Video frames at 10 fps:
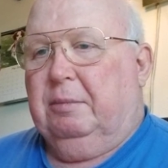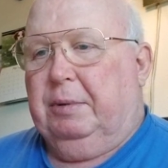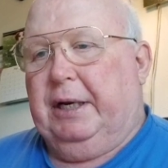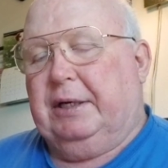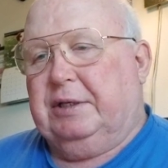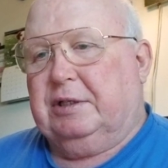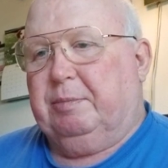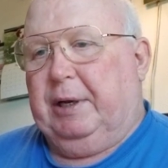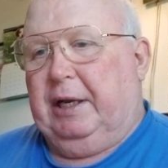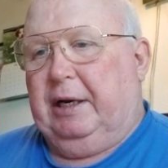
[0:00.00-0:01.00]
but he
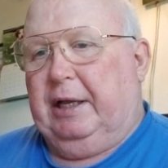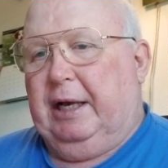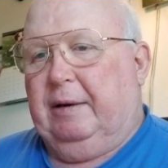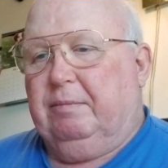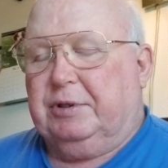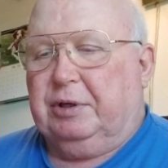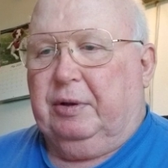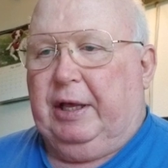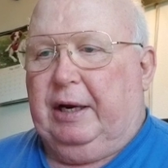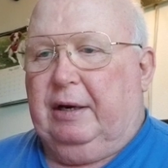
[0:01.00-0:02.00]
anticipated that so
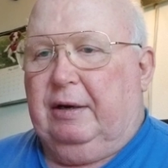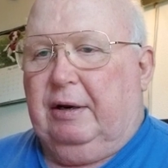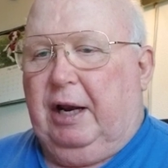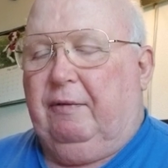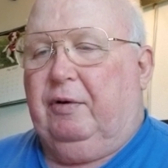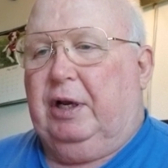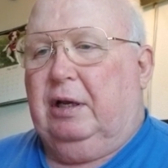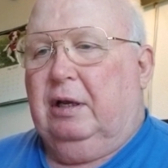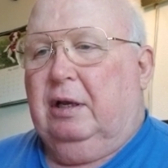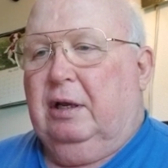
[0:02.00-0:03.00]
that
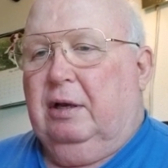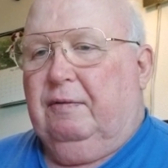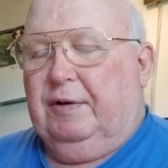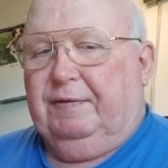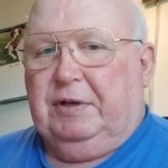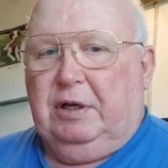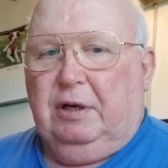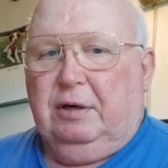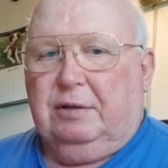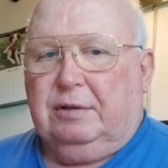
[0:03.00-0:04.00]
every 50
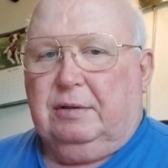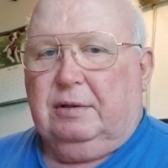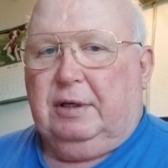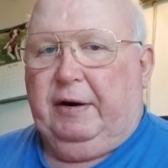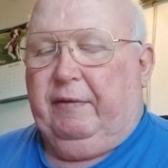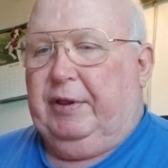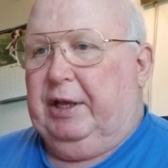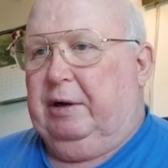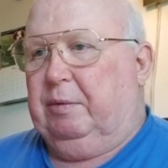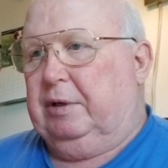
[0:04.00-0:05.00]
years,
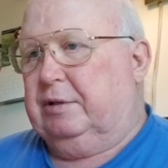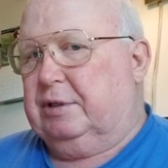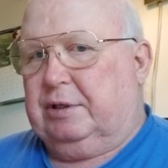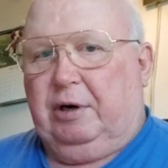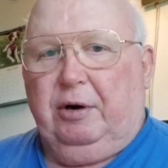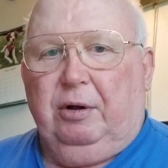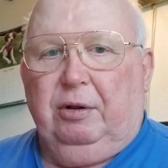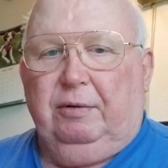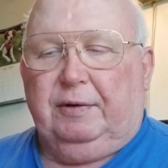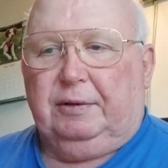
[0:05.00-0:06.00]
everything would start all
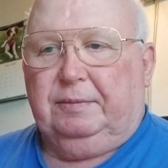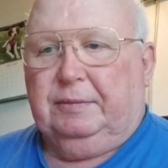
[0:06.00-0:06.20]
over.